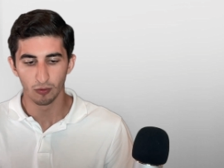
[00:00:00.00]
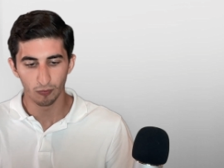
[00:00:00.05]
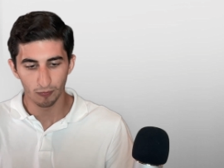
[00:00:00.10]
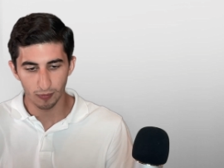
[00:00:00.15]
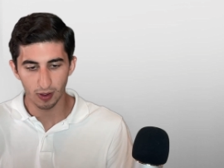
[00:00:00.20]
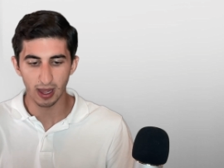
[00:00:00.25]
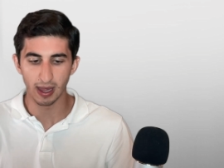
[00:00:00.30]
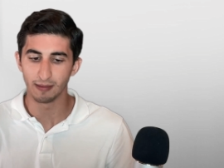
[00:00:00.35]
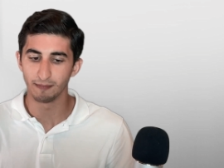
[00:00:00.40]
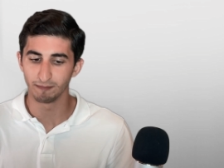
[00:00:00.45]

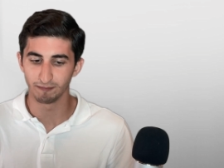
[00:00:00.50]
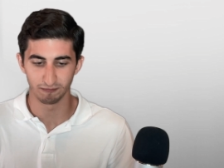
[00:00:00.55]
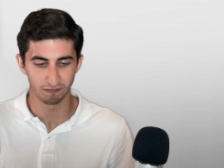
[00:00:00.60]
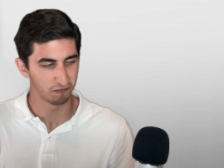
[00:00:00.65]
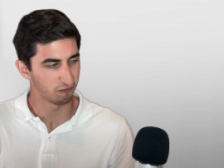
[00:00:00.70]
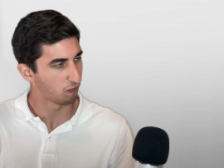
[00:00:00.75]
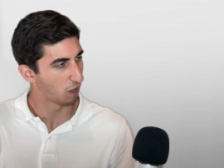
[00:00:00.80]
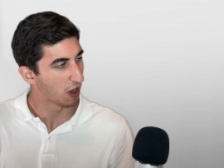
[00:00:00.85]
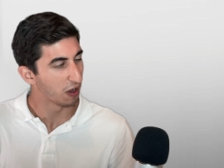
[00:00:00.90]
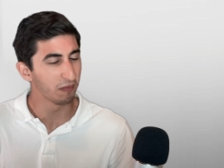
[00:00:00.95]
And,
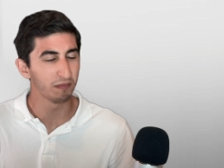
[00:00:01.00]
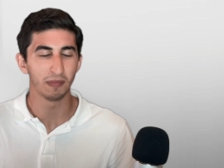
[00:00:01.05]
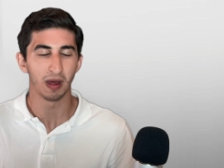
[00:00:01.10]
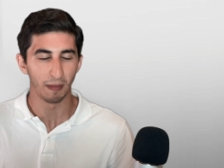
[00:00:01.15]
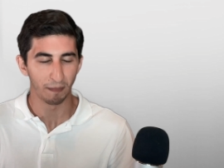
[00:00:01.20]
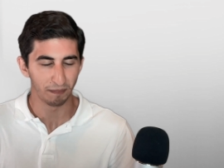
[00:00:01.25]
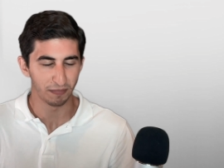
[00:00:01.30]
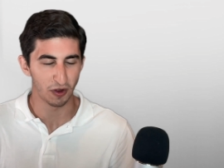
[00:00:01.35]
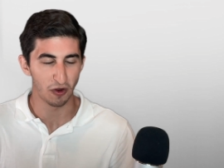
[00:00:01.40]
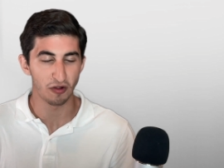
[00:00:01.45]
well, it
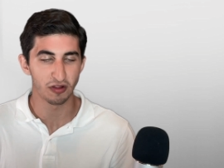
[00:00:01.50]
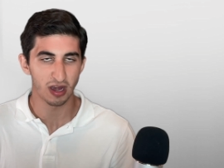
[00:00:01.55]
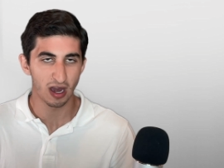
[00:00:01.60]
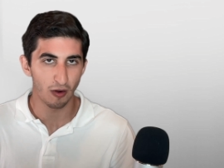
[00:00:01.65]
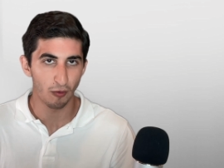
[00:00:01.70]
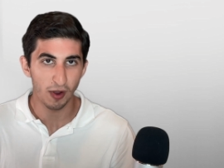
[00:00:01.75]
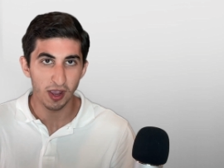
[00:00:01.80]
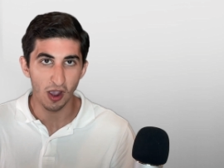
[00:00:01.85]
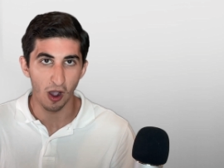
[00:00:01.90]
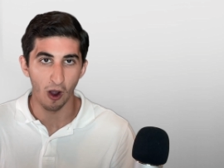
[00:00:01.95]
turns out
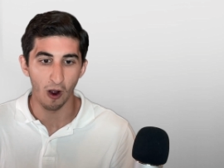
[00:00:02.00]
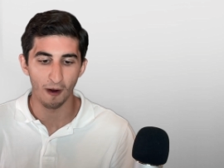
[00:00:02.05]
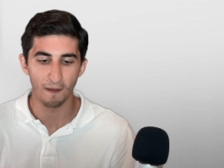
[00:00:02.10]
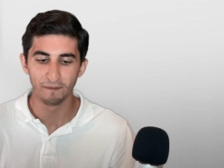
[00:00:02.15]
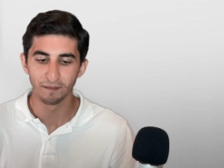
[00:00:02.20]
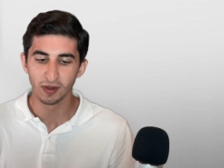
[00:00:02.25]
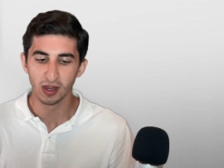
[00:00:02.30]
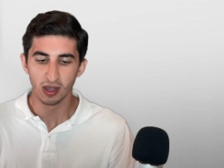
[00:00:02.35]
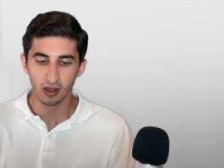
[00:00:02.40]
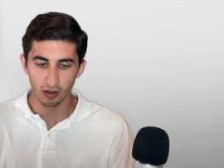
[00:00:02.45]
we are.
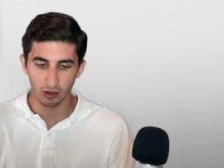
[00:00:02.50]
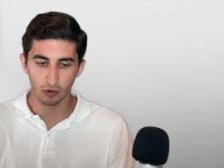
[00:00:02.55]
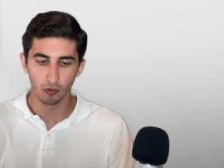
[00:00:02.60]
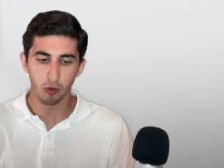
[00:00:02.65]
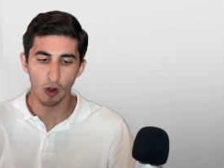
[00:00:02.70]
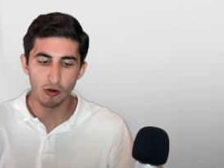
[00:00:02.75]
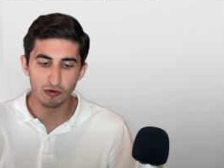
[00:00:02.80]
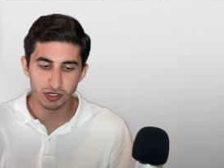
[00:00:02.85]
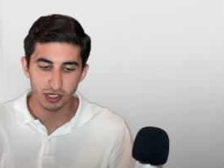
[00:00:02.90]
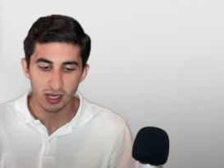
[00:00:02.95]

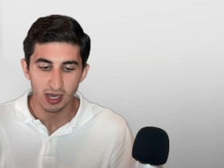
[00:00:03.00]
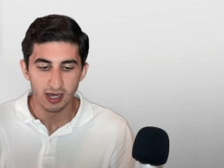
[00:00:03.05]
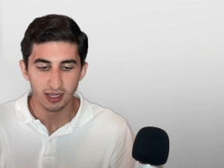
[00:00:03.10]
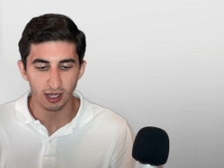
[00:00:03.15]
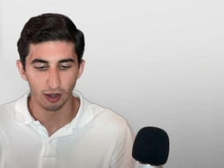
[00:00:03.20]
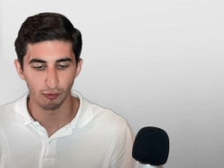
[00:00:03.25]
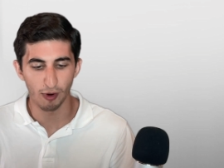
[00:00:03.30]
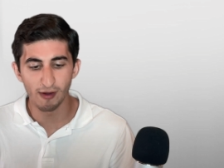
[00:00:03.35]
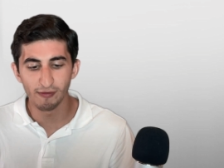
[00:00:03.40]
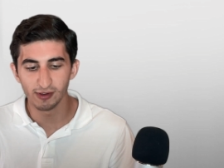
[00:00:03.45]
Quote, the
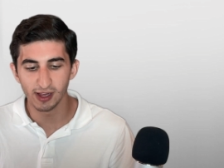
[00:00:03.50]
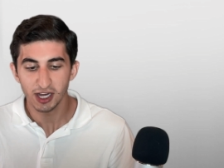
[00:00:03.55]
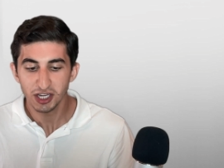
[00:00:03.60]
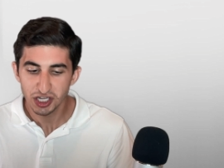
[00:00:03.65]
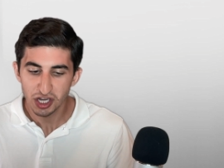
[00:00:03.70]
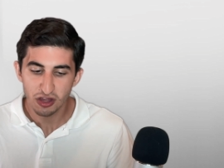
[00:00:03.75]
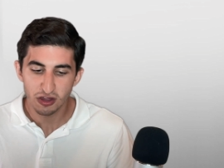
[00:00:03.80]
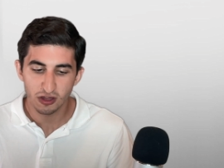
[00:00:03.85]
revelations